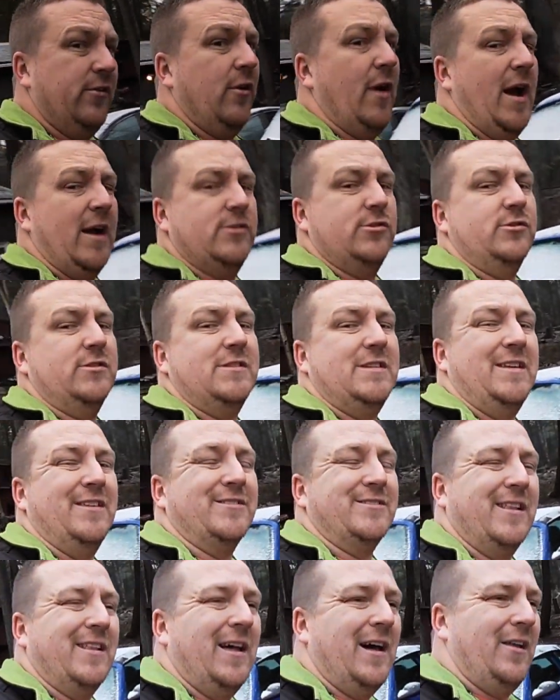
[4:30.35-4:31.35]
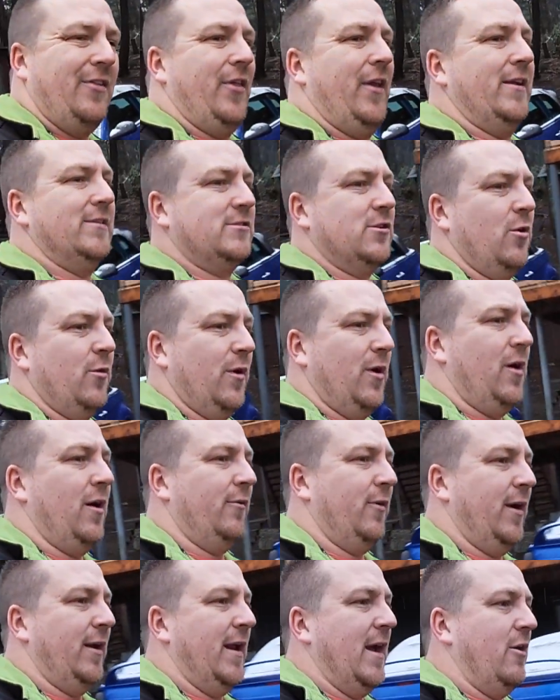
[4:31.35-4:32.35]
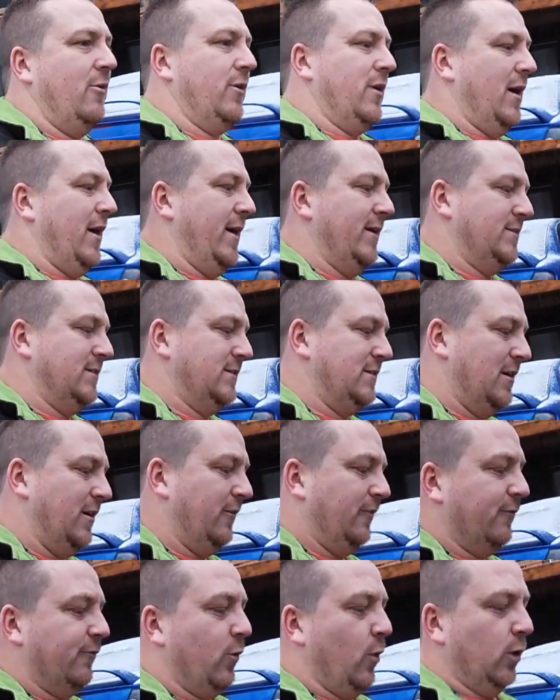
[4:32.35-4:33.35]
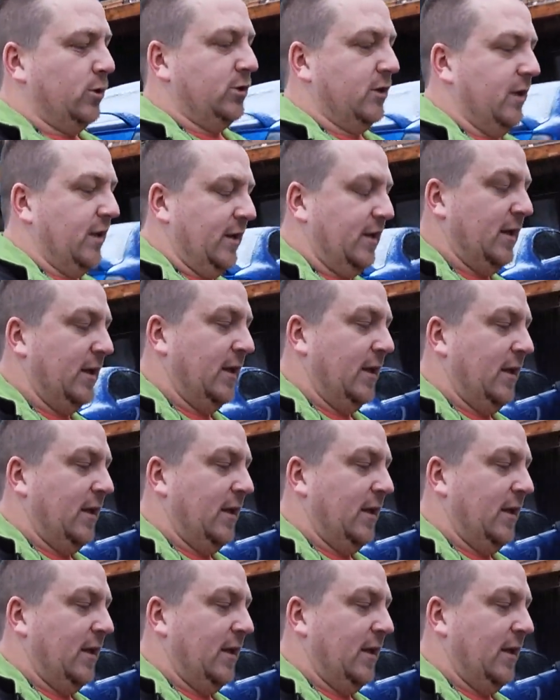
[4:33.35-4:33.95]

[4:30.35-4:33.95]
So as you see, there's a lot of things going on right now, guys. It's unfortunate.